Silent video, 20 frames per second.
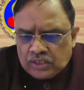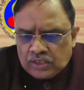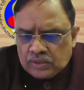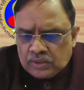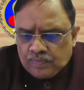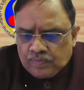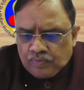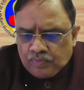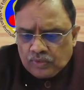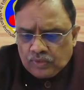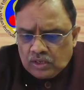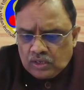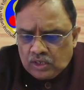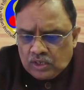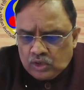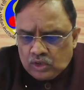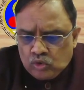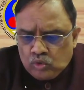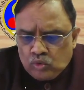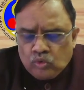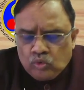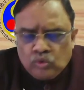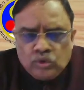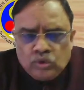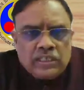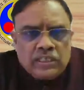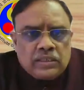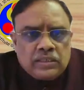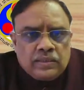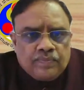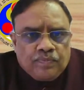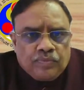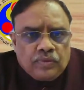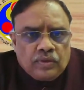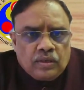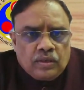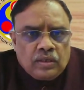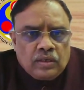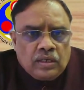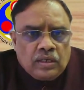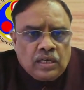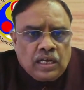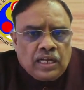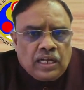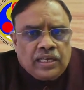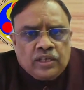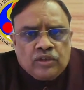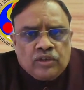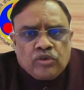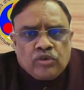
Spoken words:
this. To do this, higher